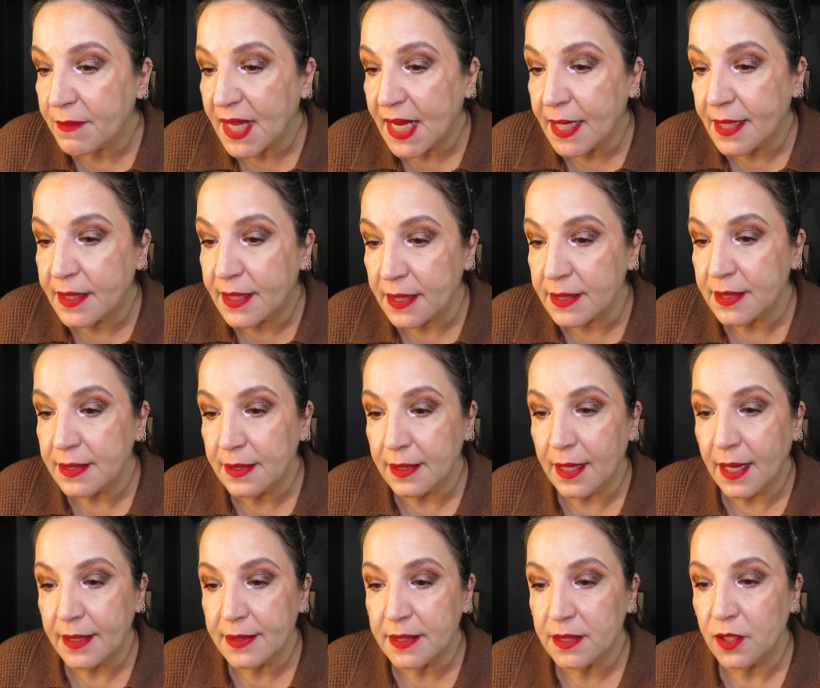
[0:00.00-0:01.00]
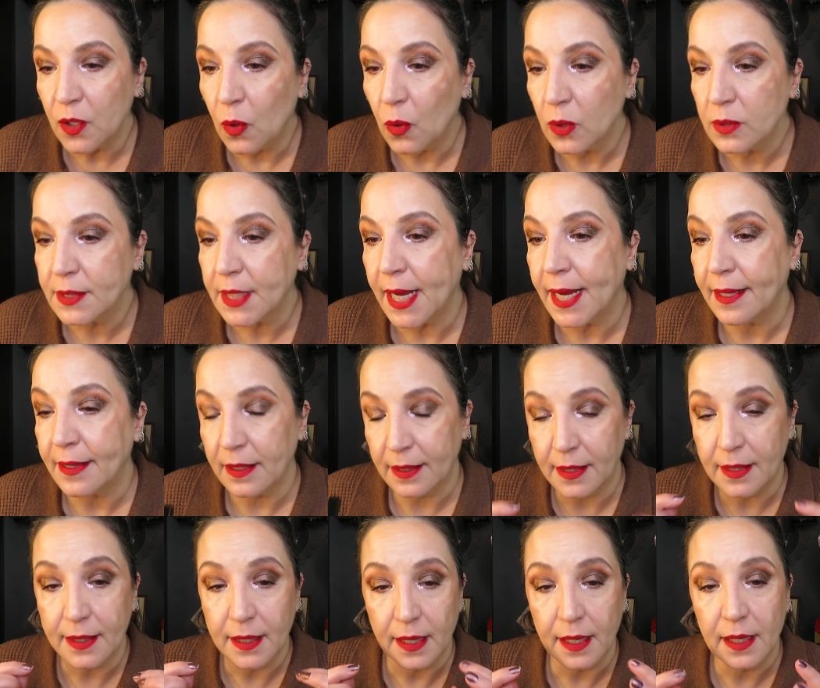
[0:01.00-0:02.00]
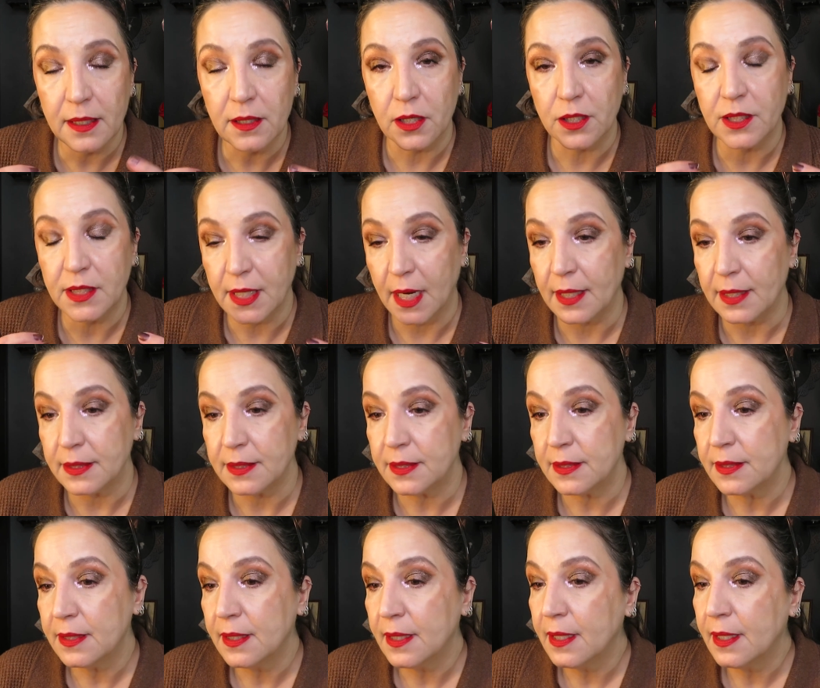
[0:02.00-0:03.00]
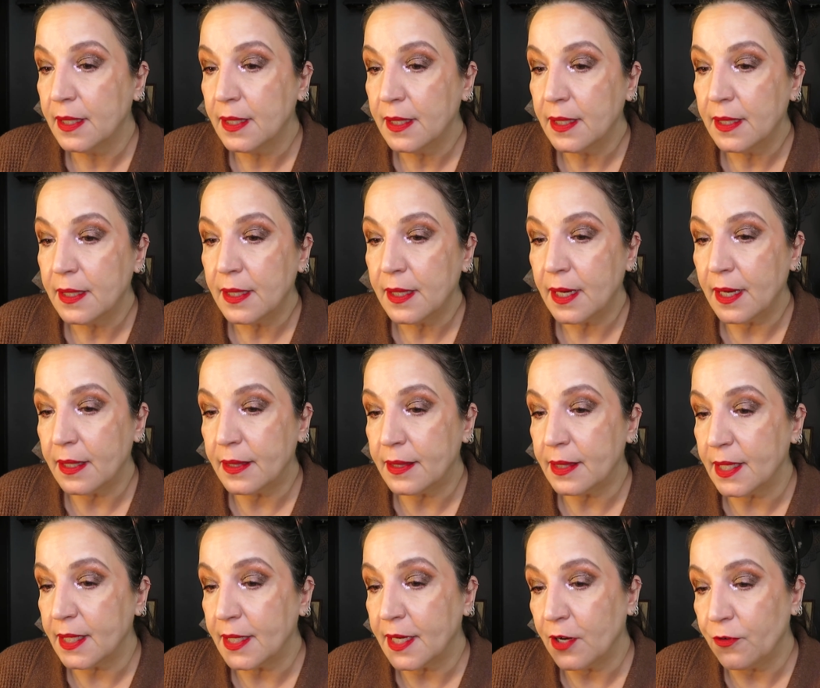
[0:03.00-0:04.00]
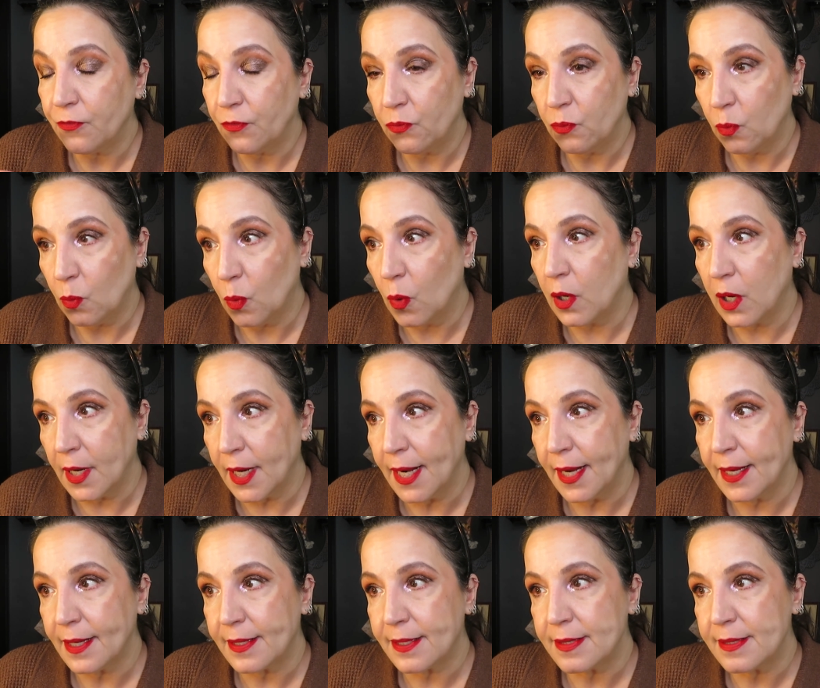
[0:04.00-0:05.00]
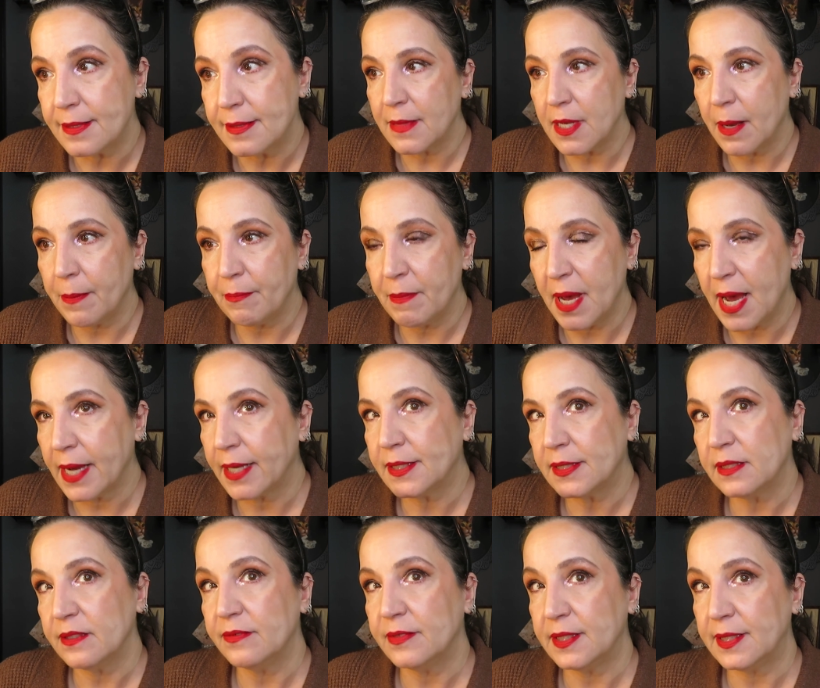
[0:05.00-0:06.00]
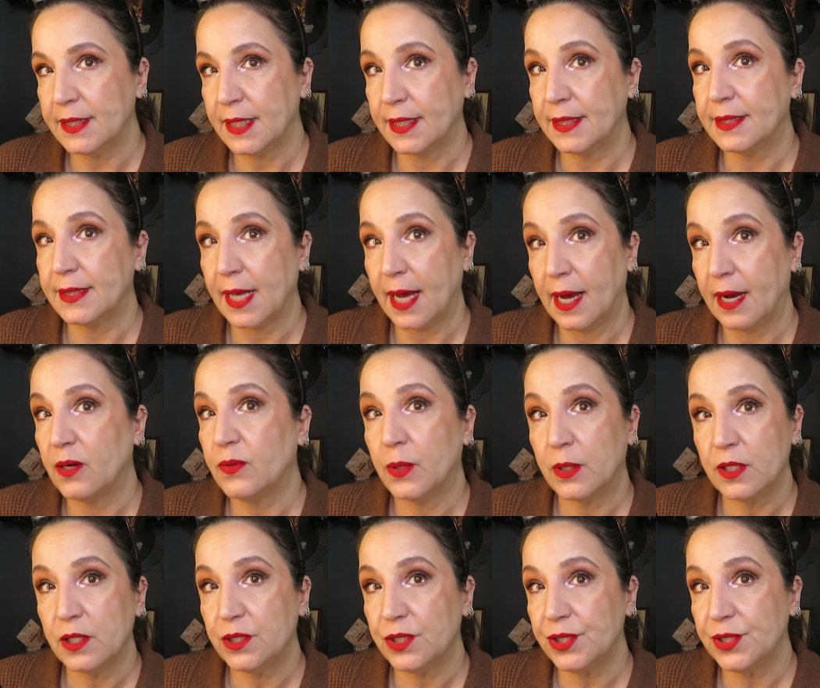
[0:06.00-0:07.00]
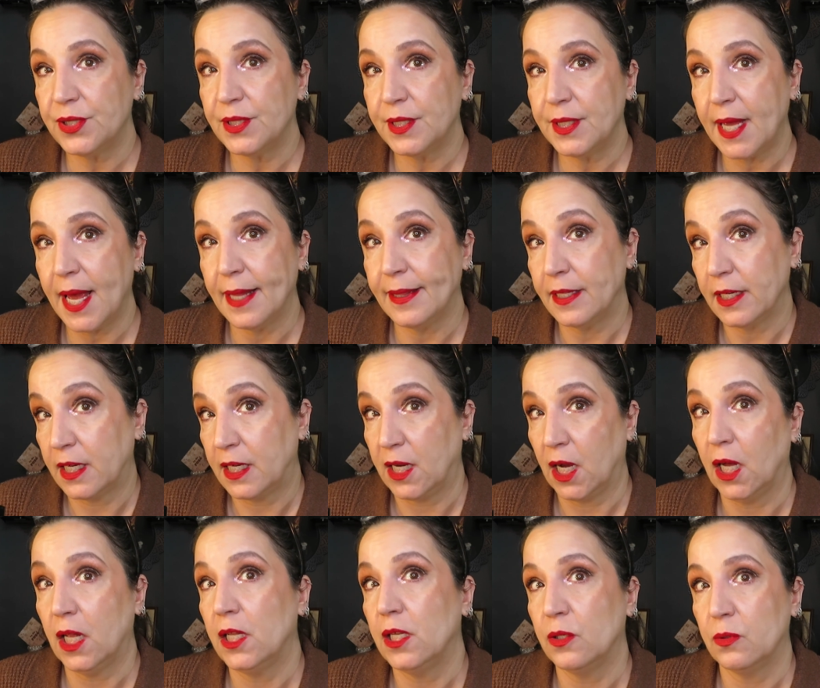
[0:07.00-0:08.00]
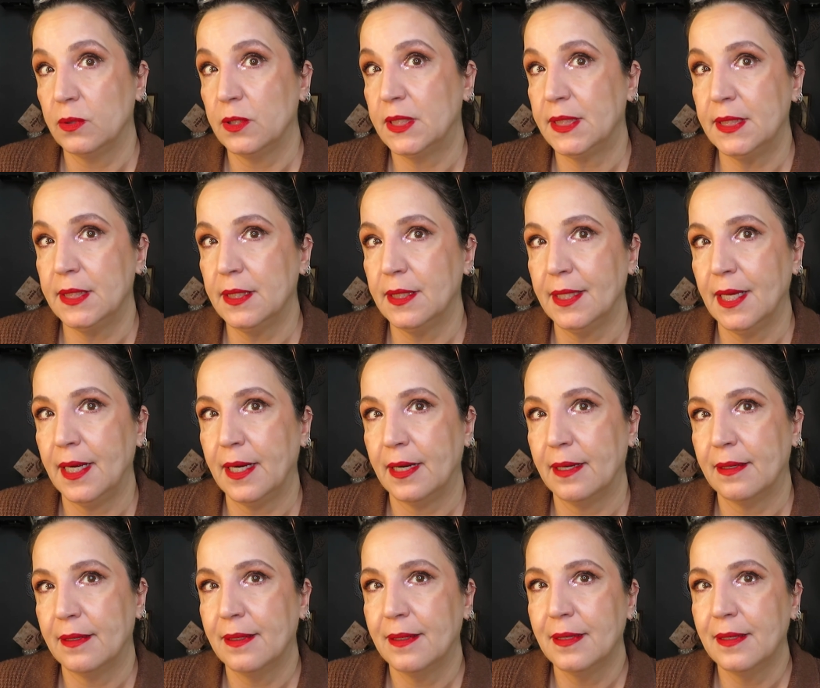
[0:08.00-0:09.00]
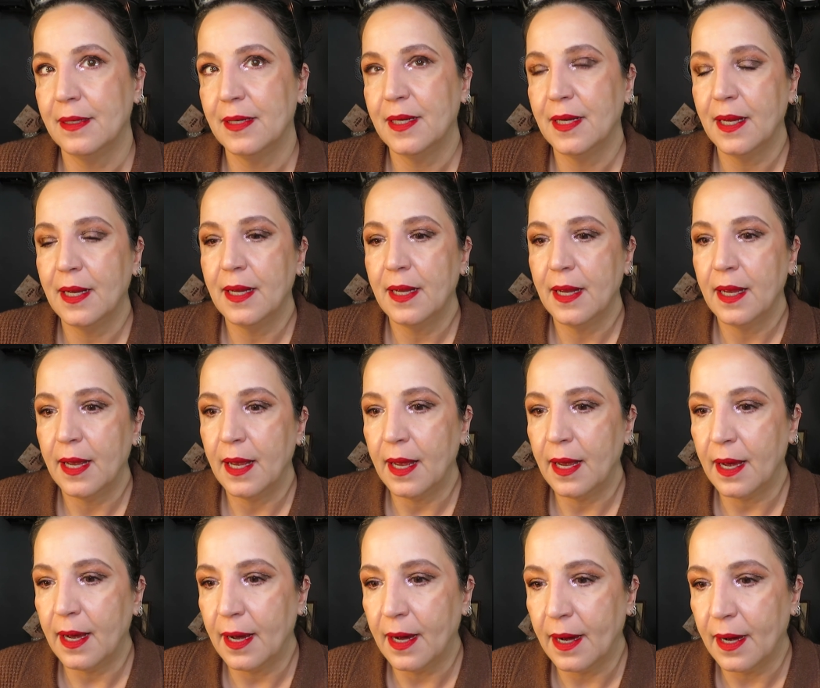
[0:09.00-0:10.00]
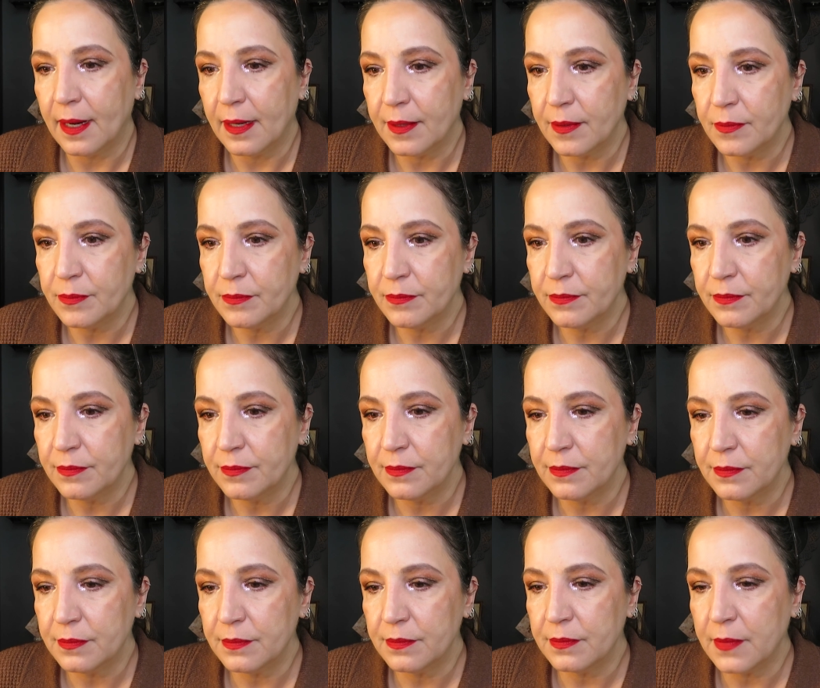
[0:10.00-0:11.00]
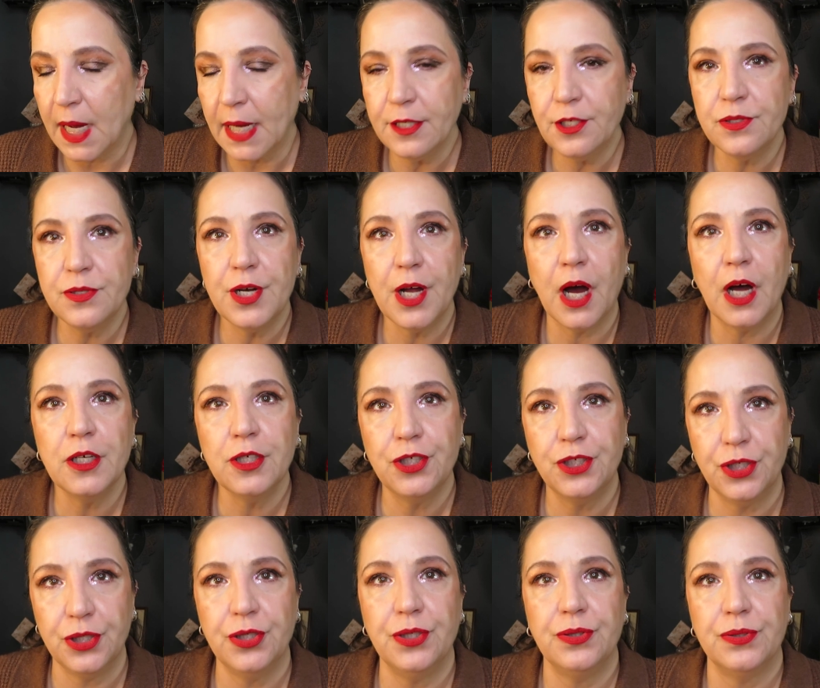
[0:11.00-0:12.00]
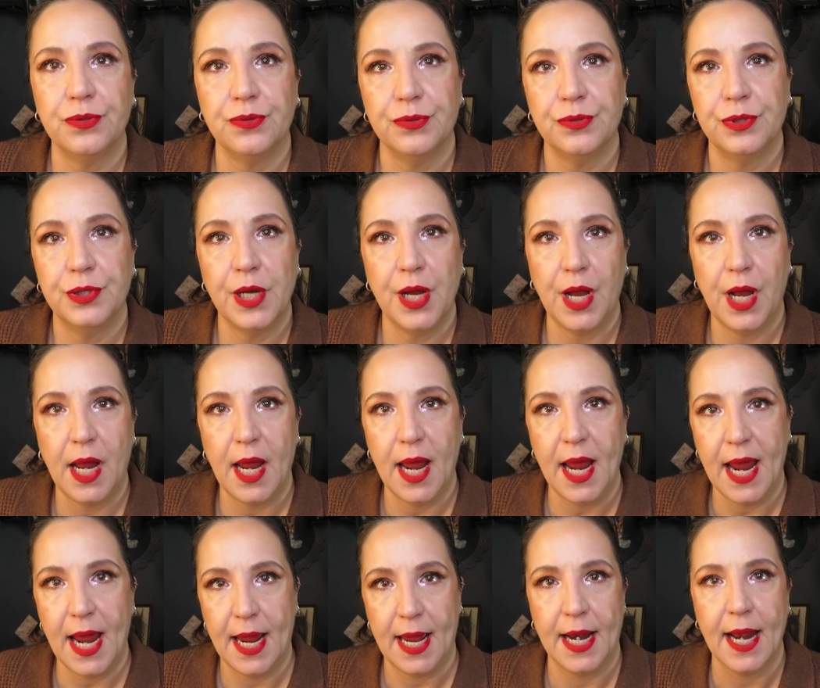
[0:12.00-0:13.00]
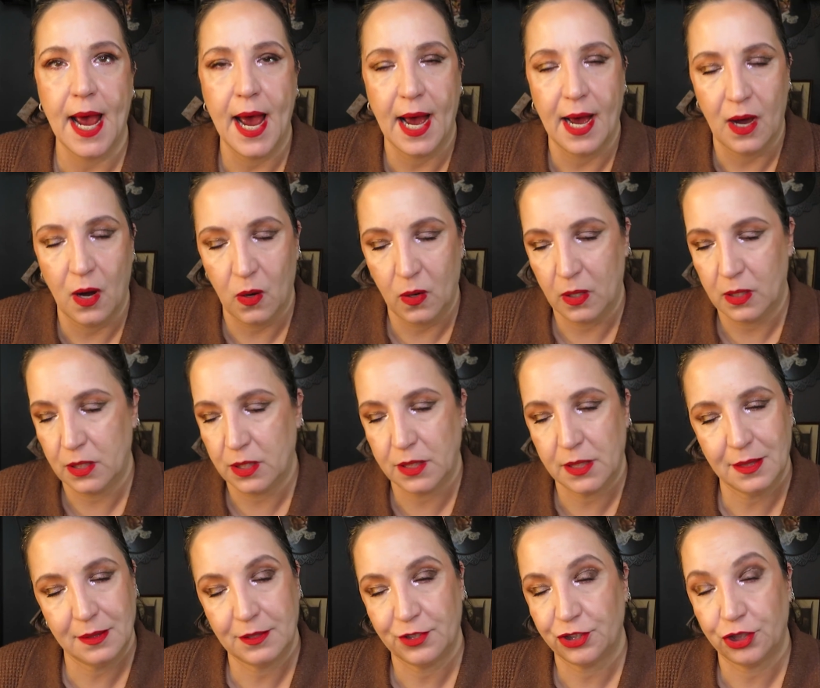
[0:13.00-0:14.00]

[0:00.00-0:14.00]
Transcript: It doesn't last the whole day. The color does. I think I've worn it a max of 6 hours and the color was still there. I do not do 8 hours.